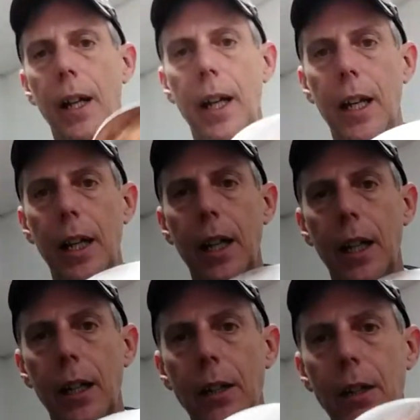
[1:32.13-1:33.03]

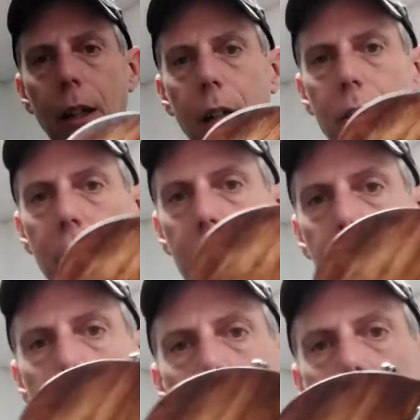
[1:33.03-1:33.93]
and just a
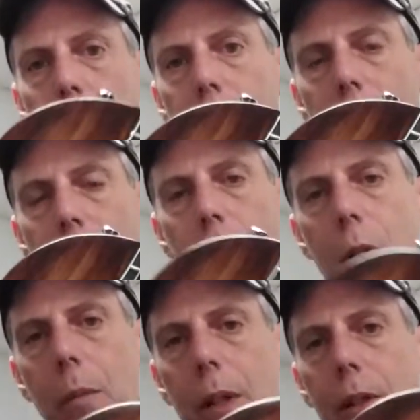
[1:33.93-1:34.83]
beautiful piece of
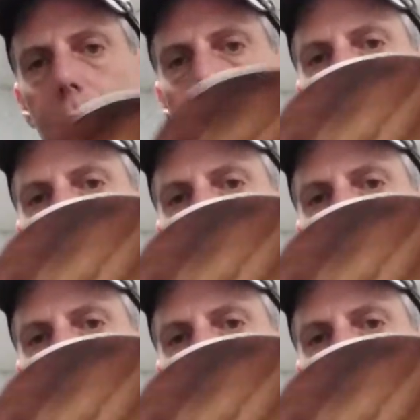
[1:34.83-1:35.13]
equipment.